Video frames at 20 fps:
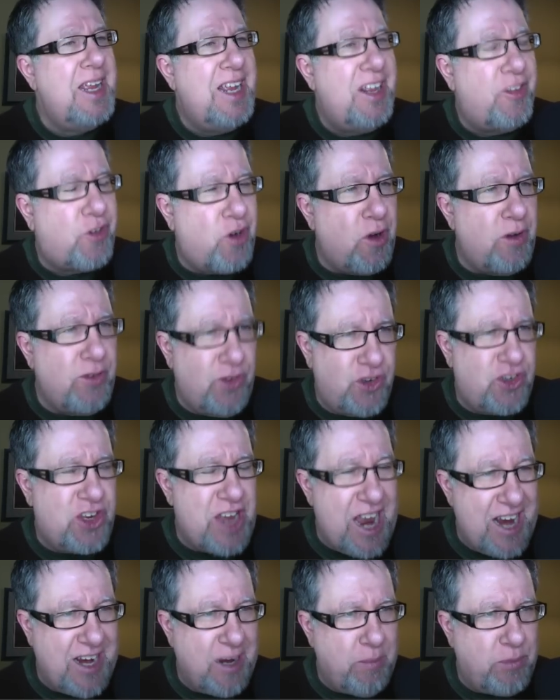It's called
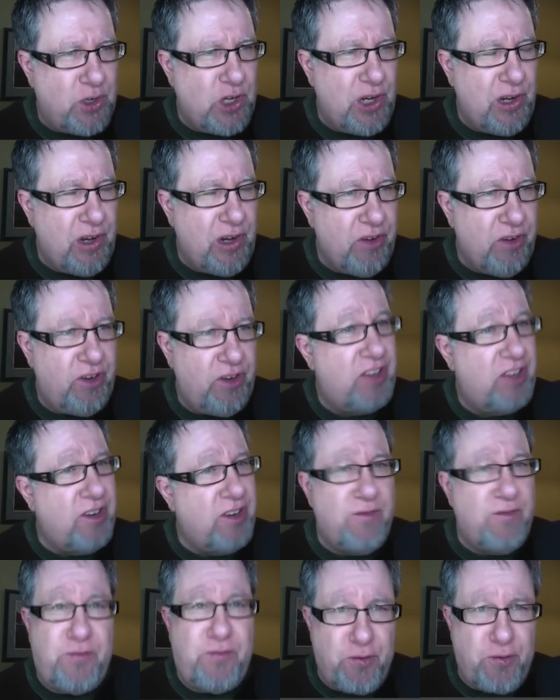Sign Up Genius. It's
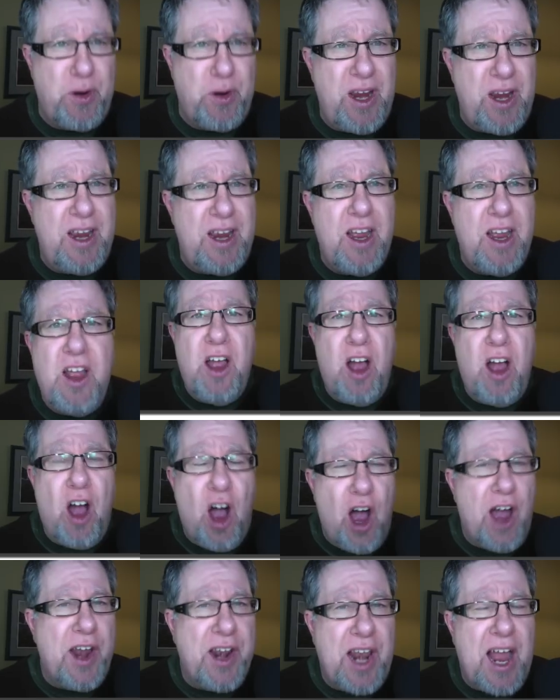a free
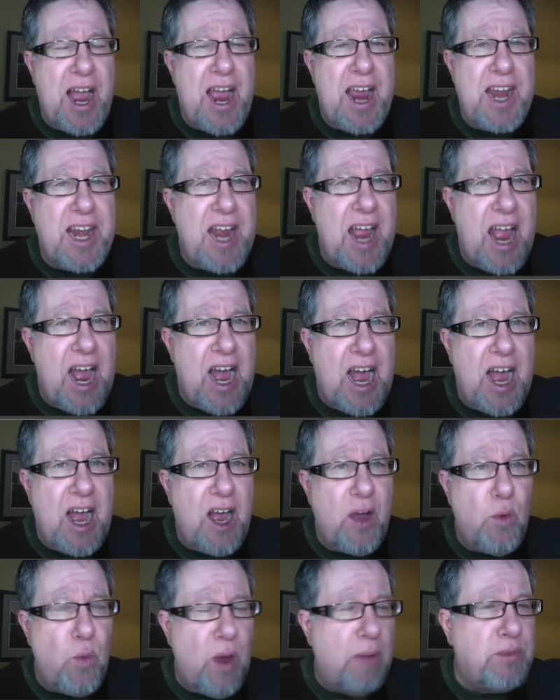online
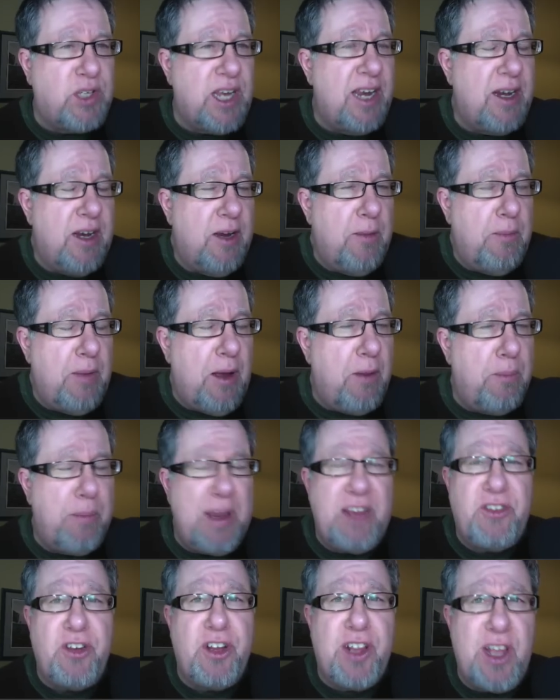uh, website, uh, uh
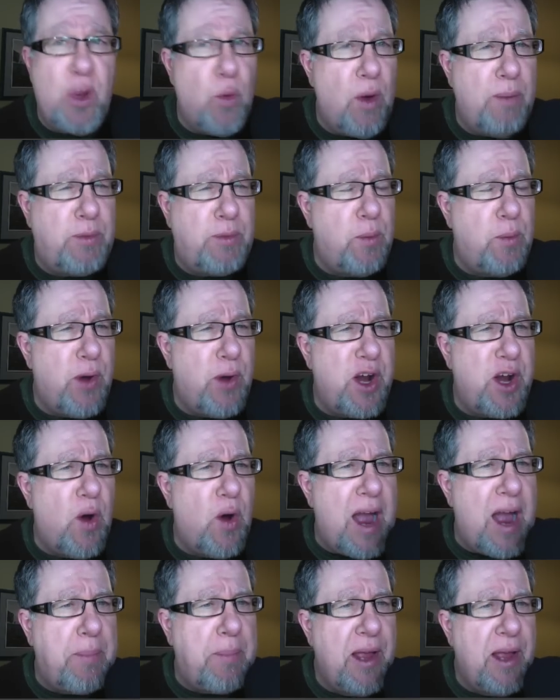basically a Web
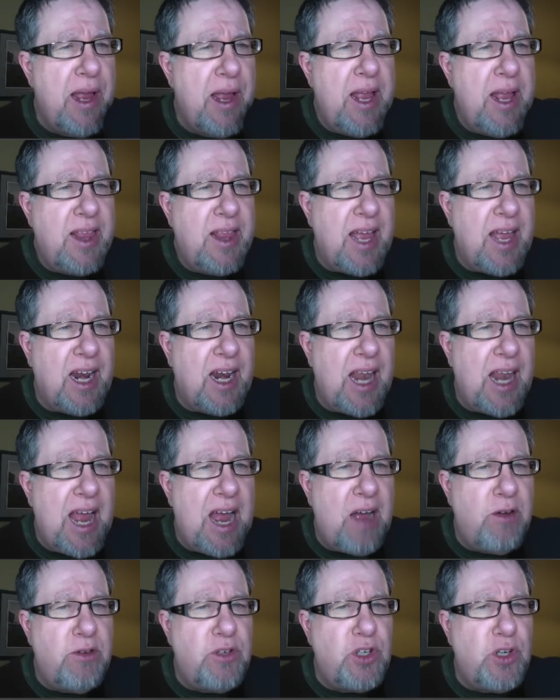2.0 app that
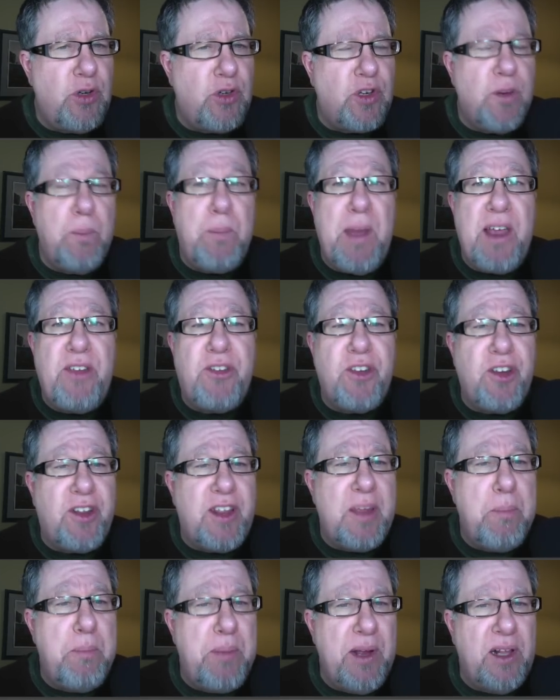allows you to
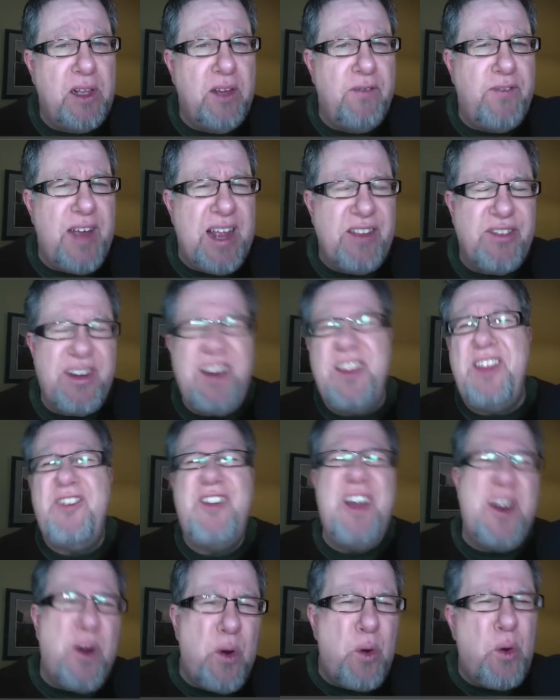basically build events. Now, they've
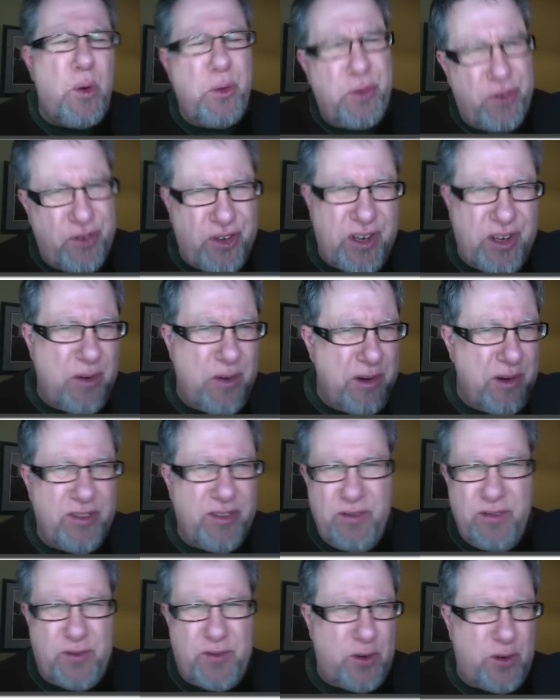got a whole
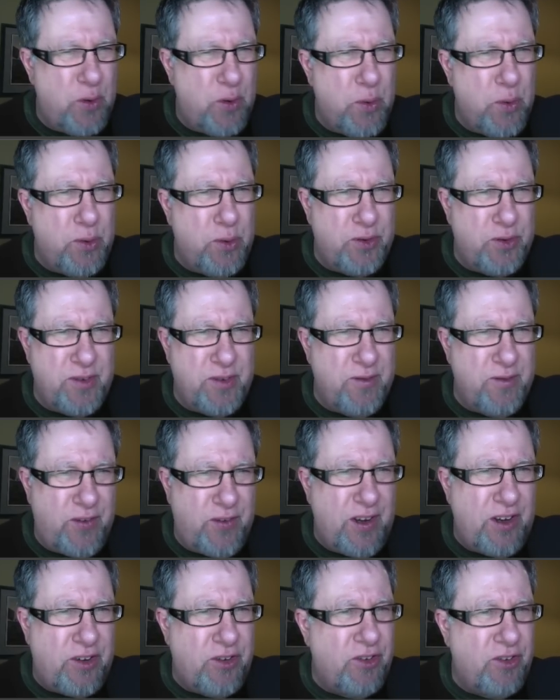series of tools and
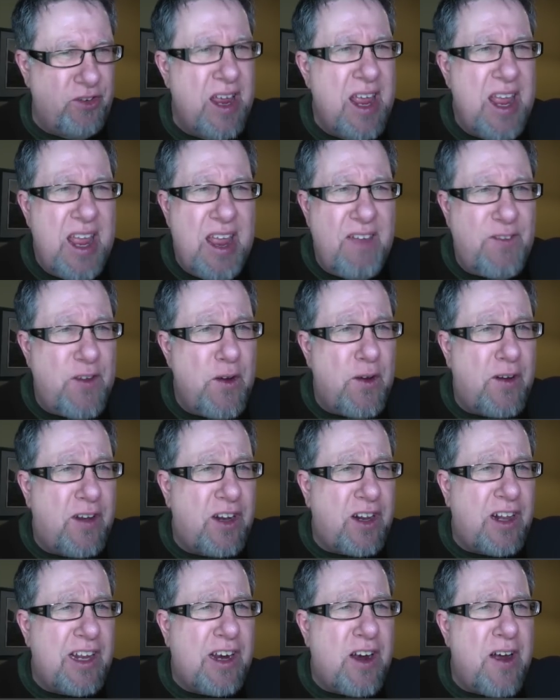features. If you
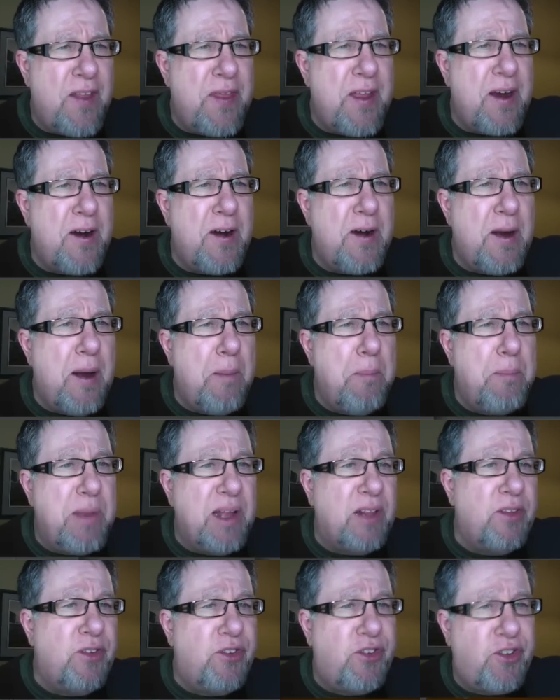click on their uh,
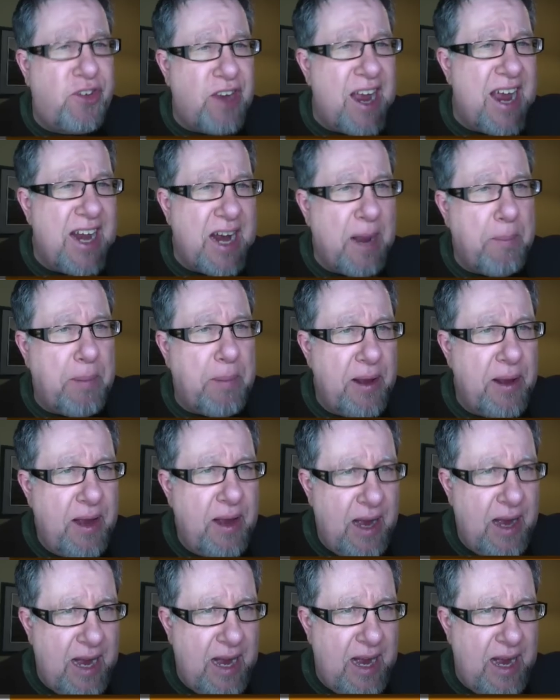build sign up,
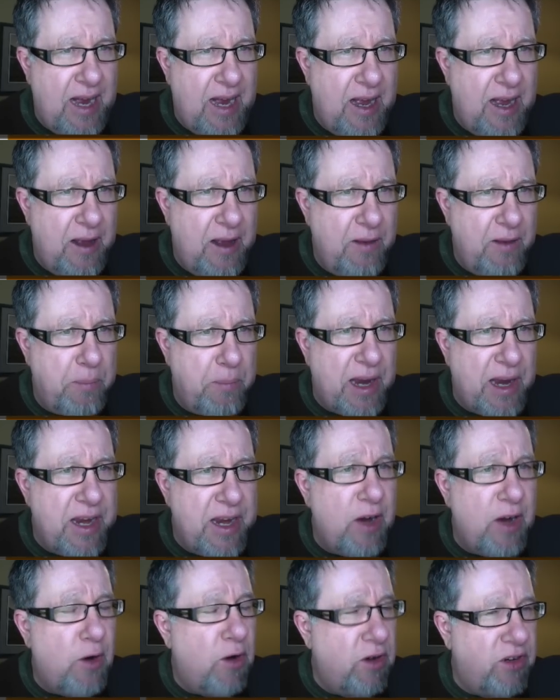uh, button
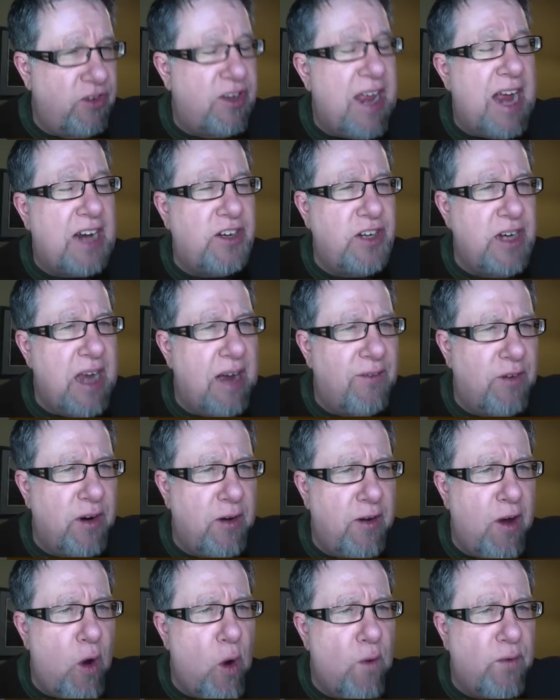here or just actually hover
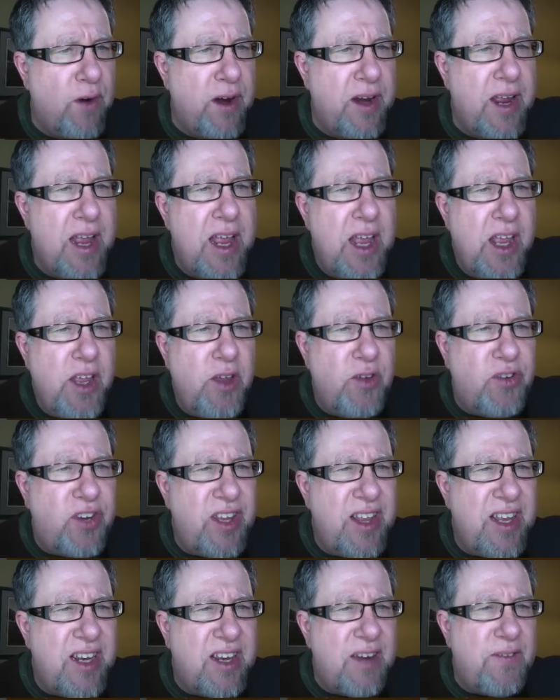over it, you
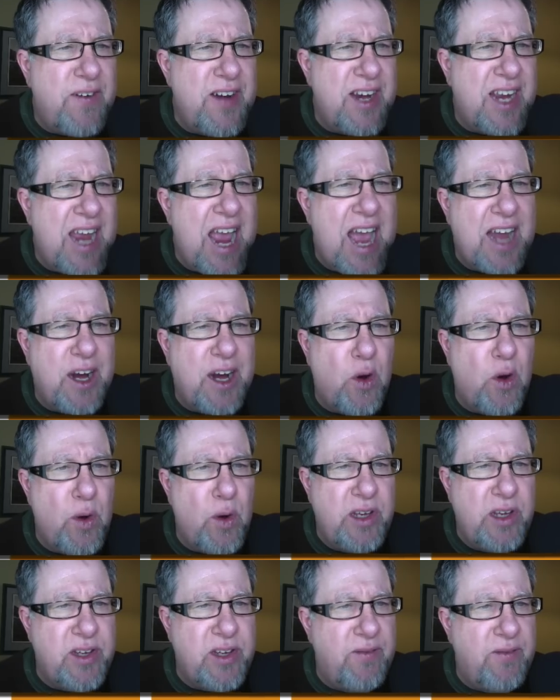see the different
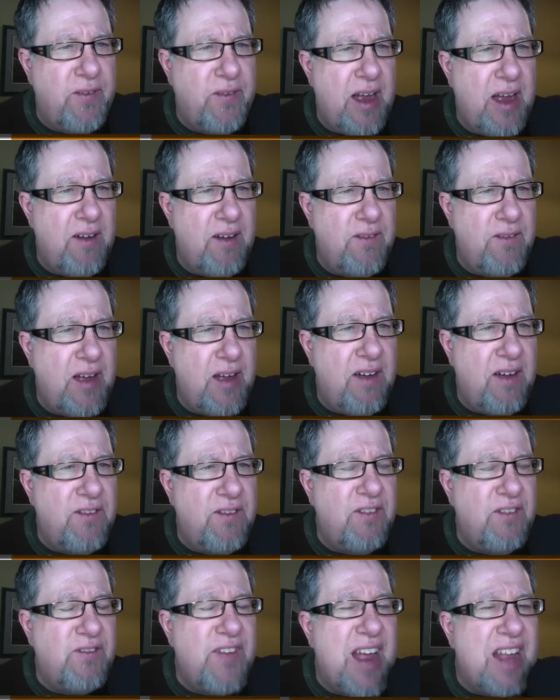categories of, of,
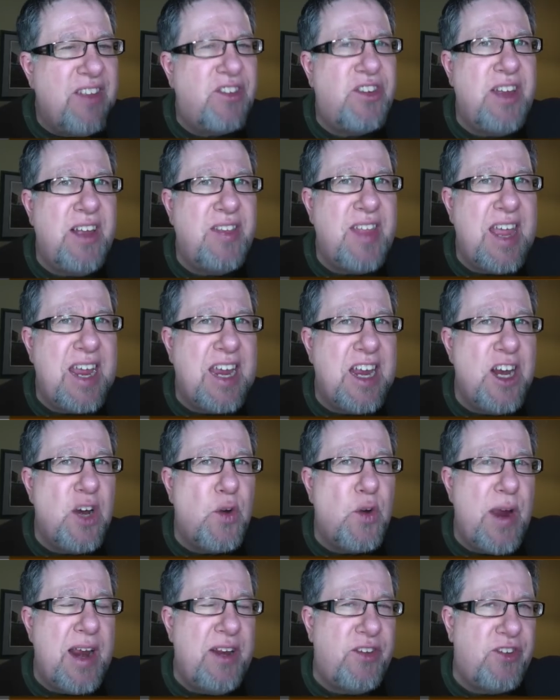of events that they can
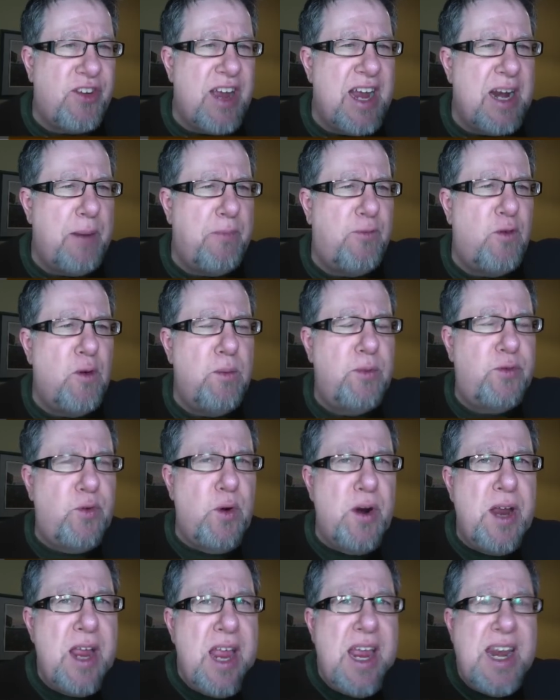create sign up forms
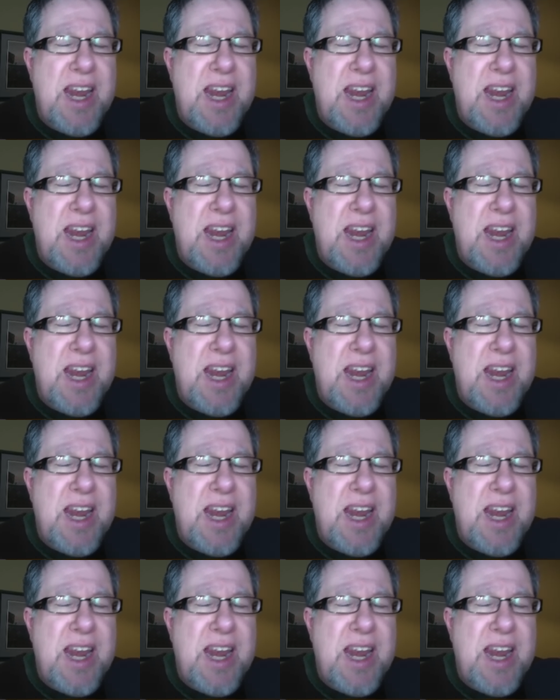for.